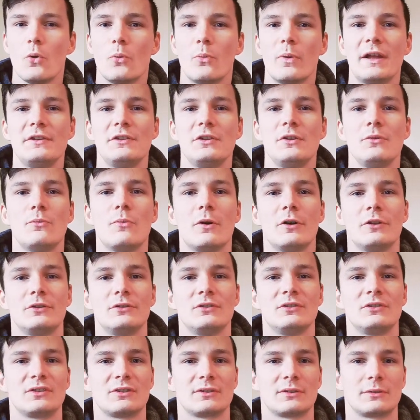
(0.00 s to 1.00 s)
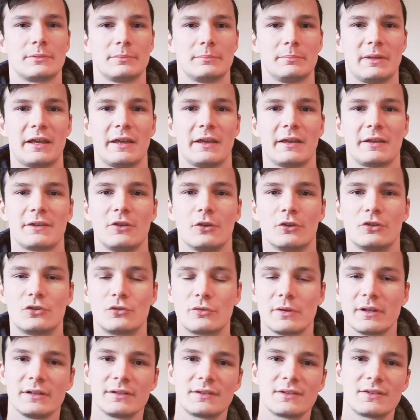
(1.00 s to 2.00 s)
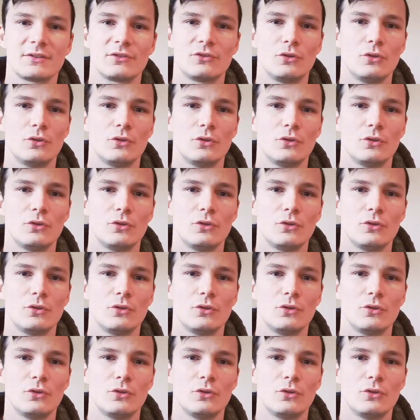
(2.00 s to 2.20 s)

When you want like your drills